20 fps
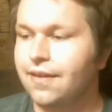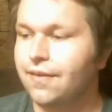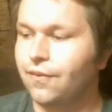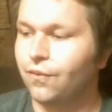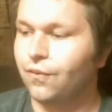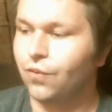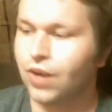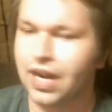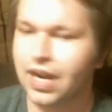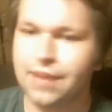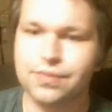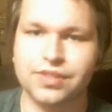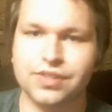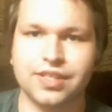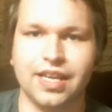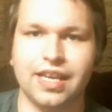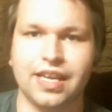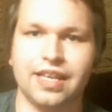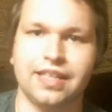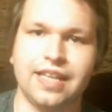What I'm
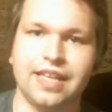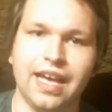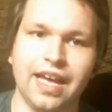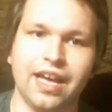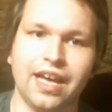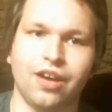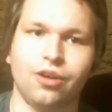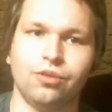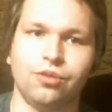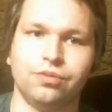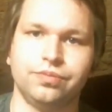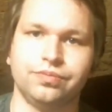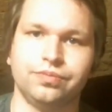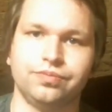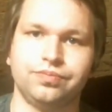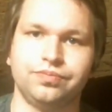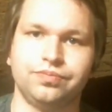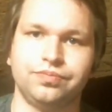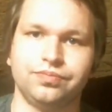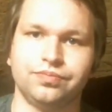saying now
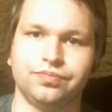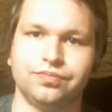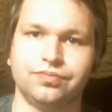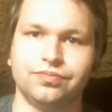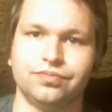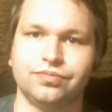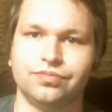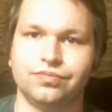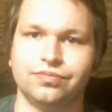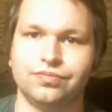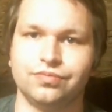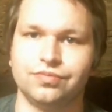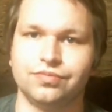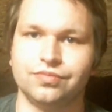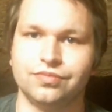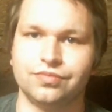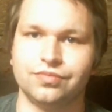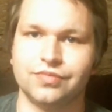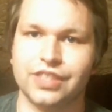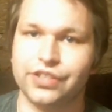
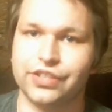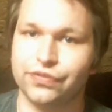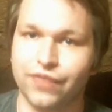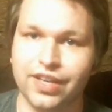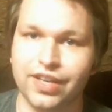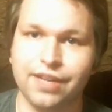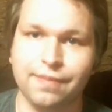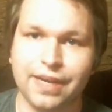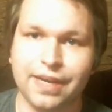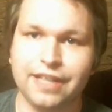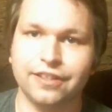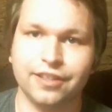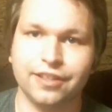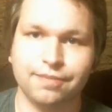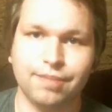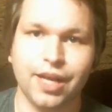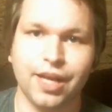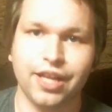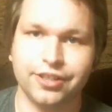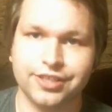is fundamentally
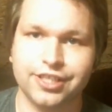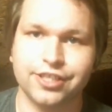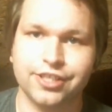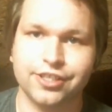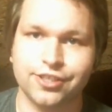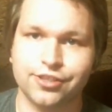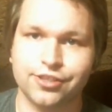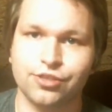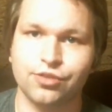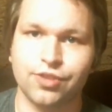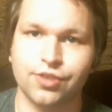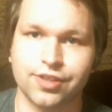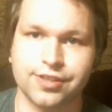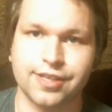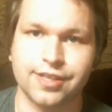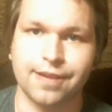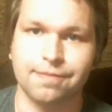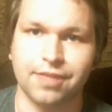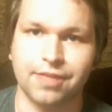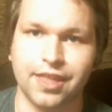politicians do the
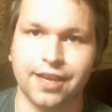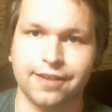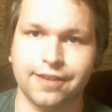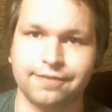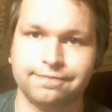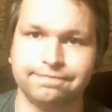same thing.